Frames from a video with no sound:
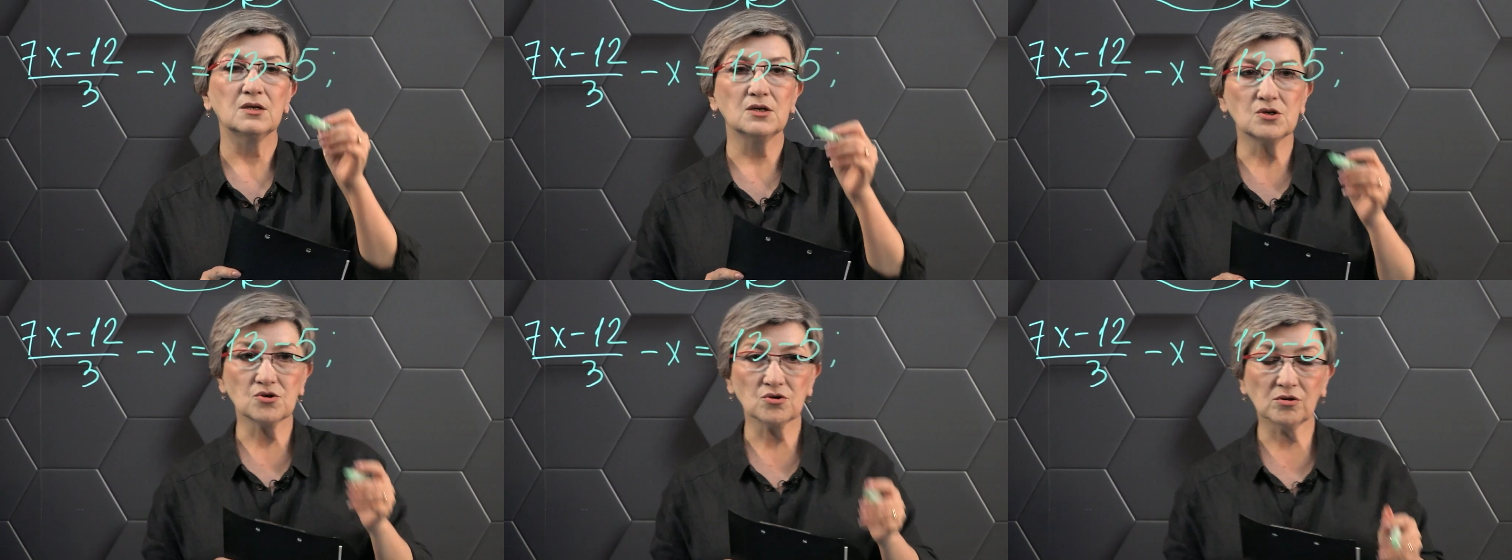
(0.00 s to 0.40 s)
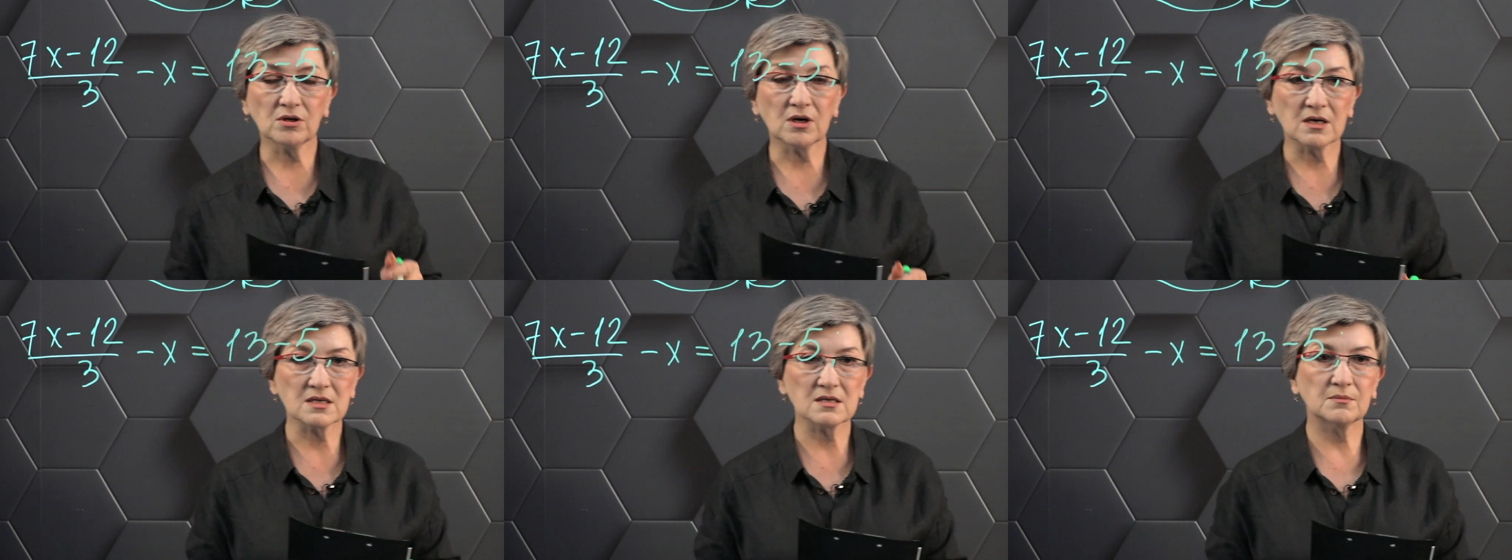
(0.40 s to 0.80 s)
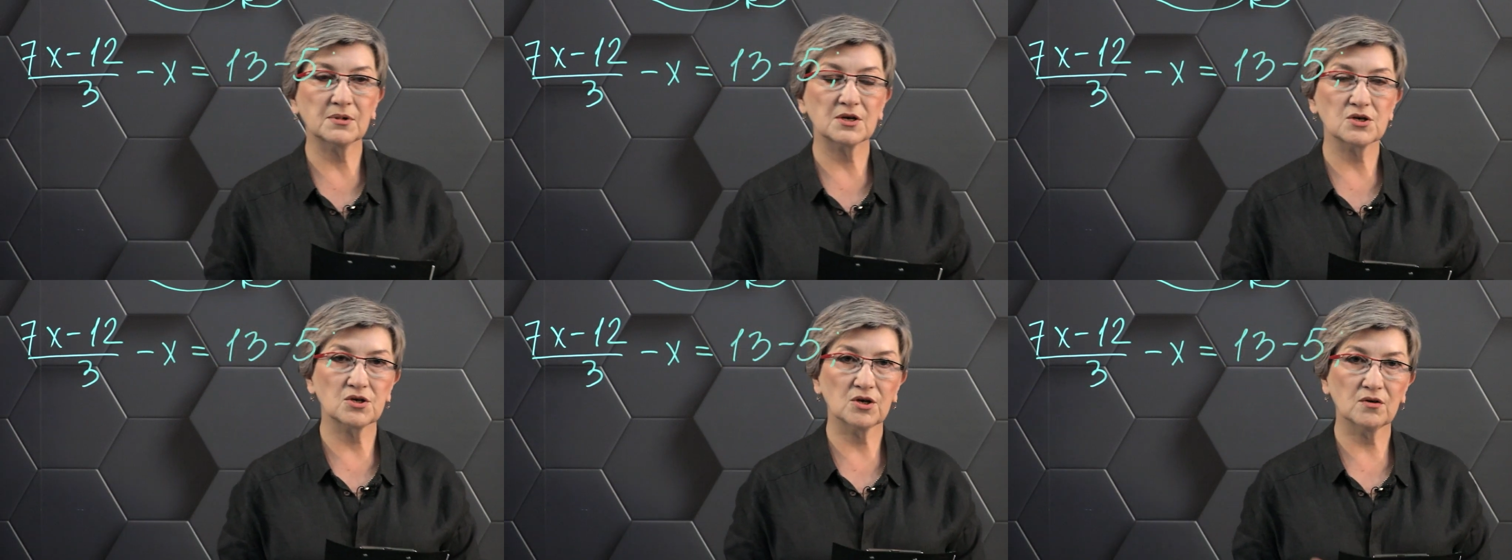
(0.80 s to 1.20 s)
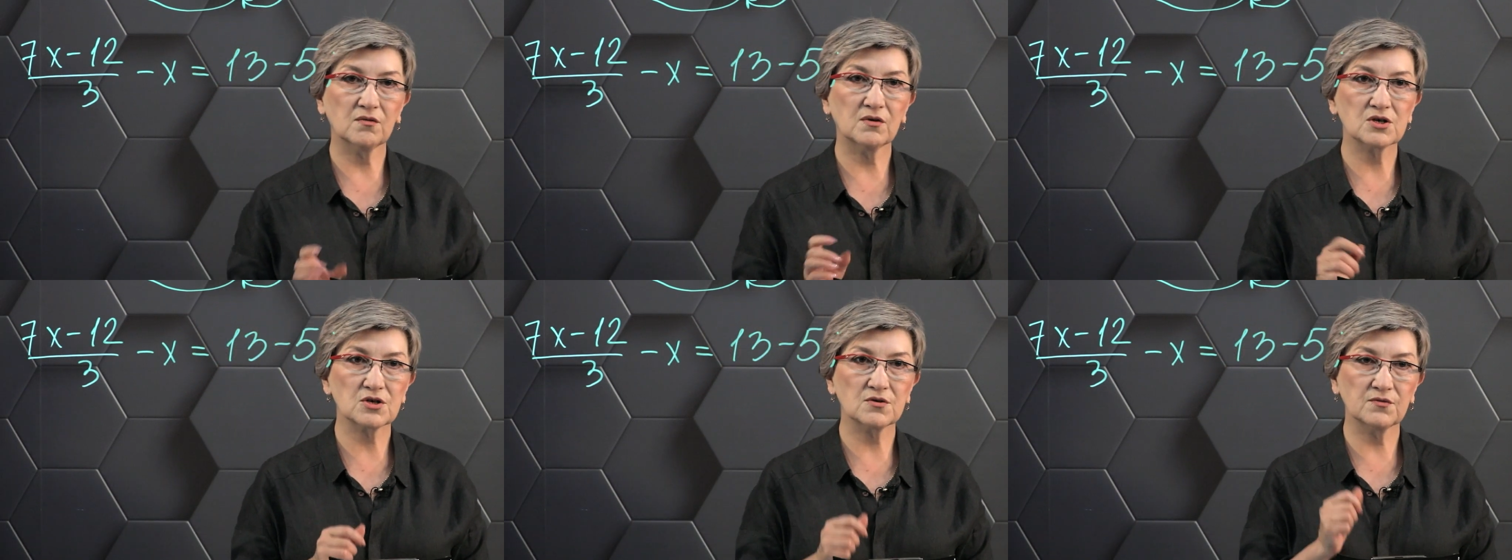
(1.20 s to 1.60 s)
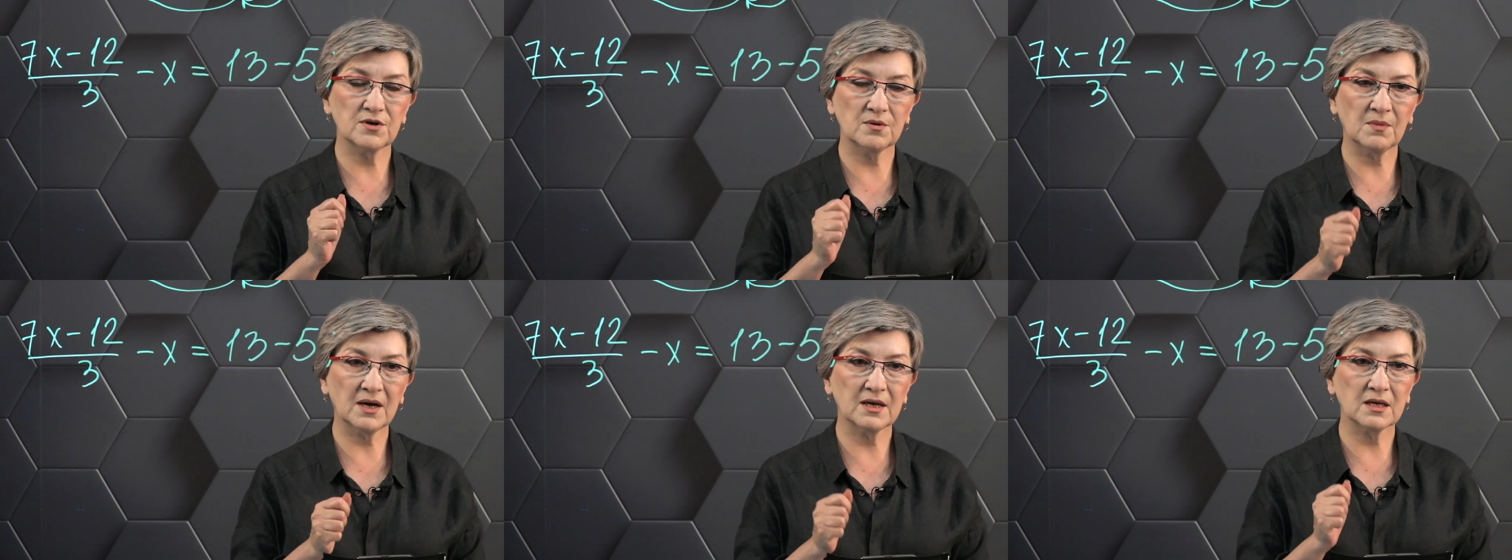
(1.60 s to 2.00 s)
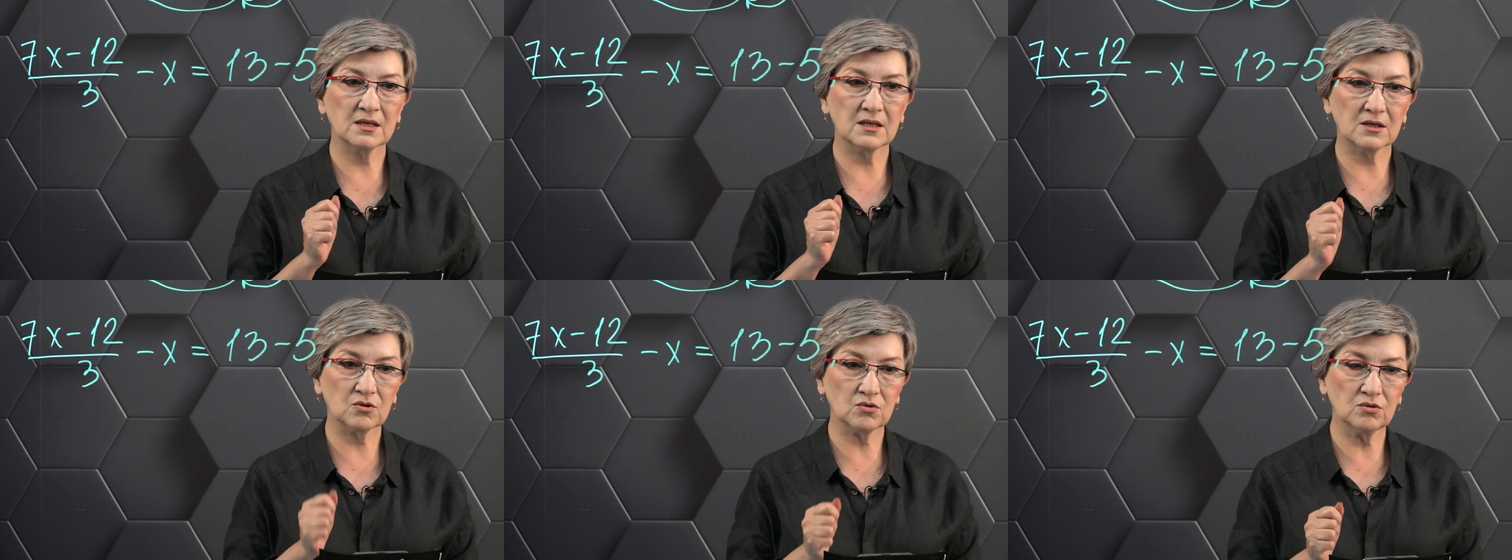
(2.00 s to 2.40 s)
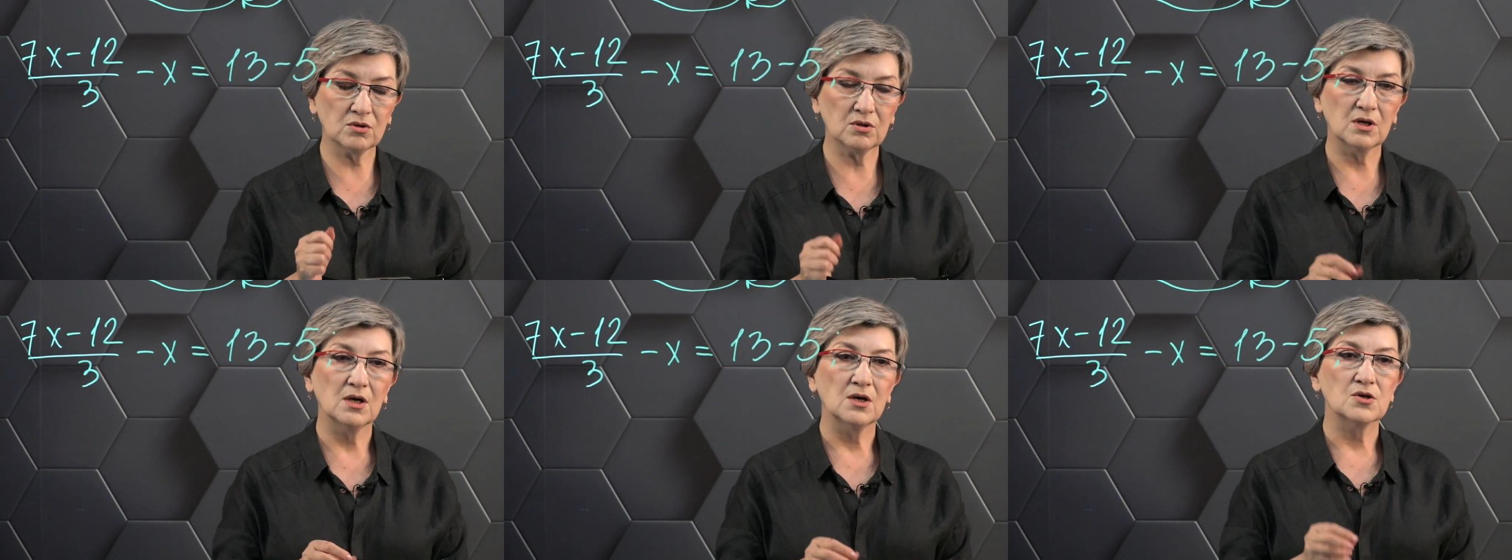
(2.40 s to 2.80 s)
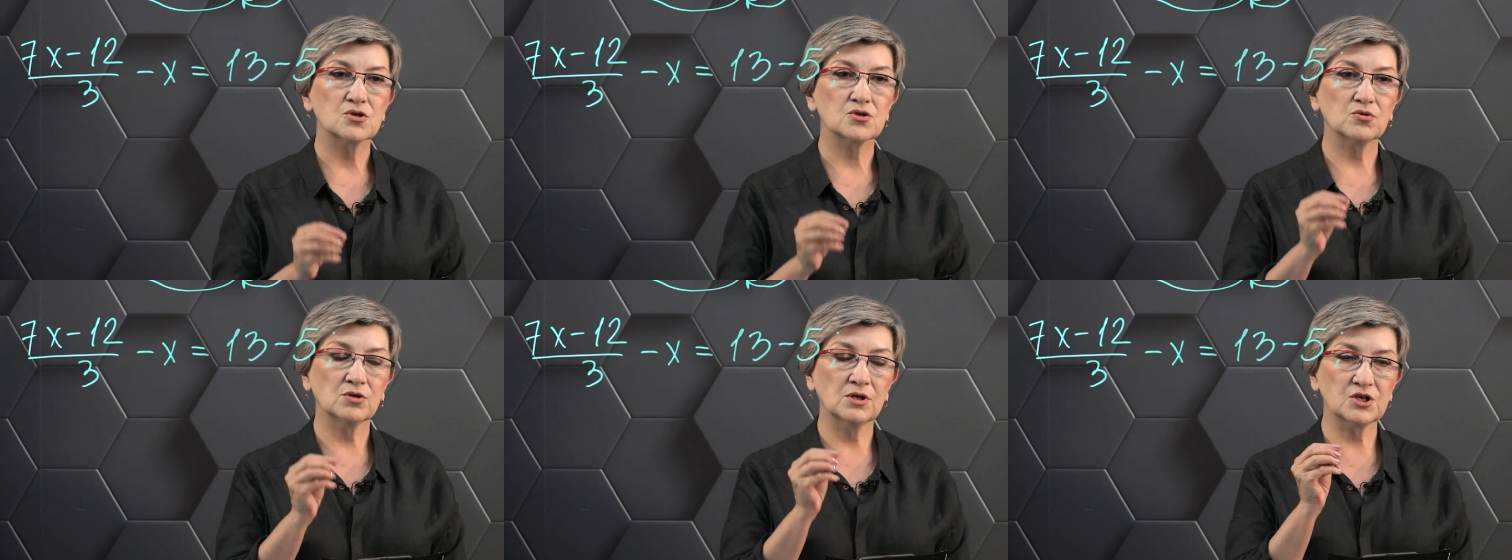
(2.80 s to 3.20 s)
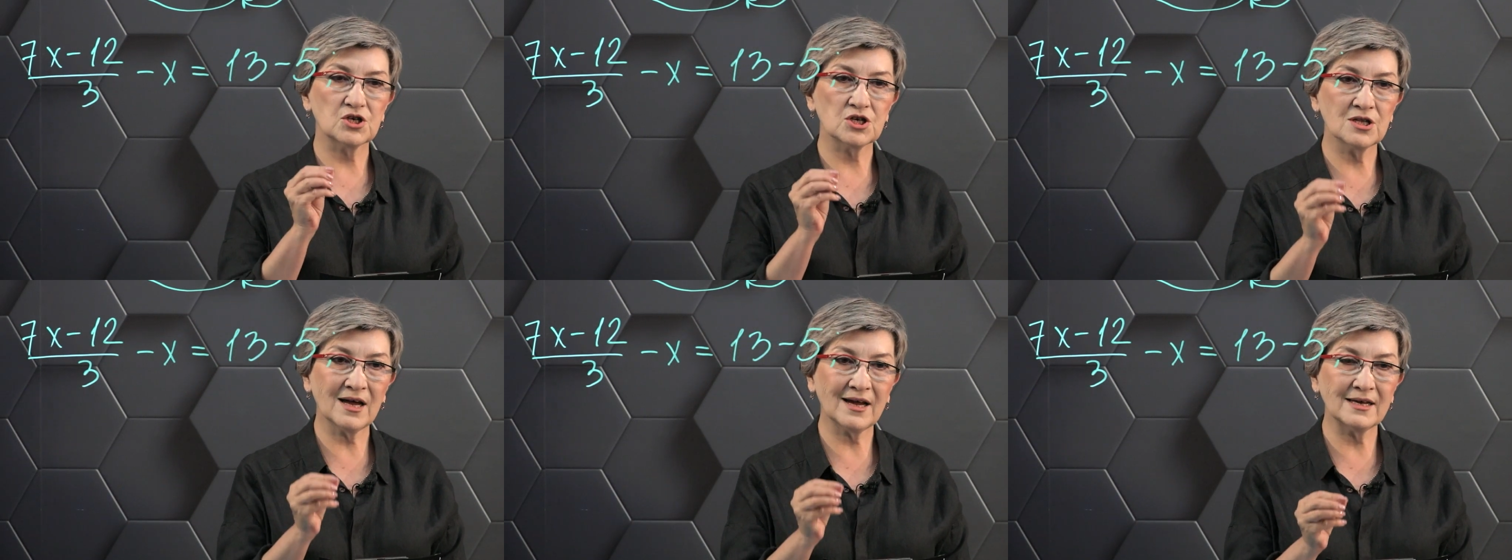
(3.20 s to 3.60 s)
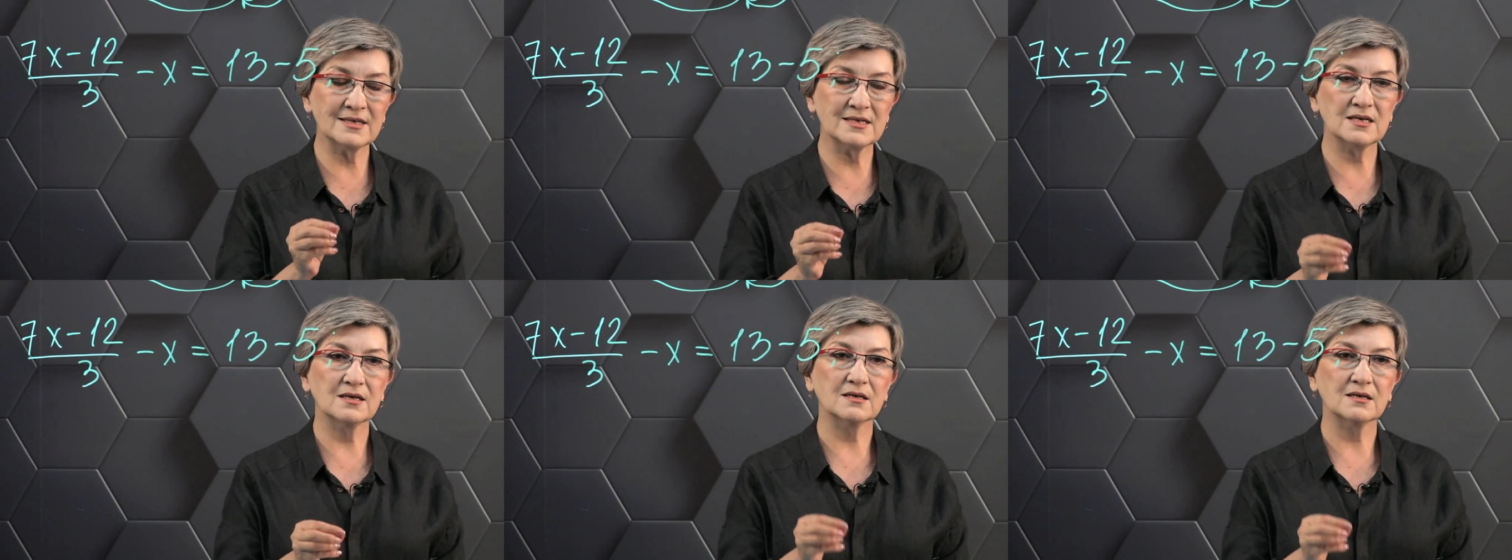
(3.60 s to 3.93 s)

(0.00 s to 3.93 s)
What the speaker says: Once again, I draw your attention to the fact that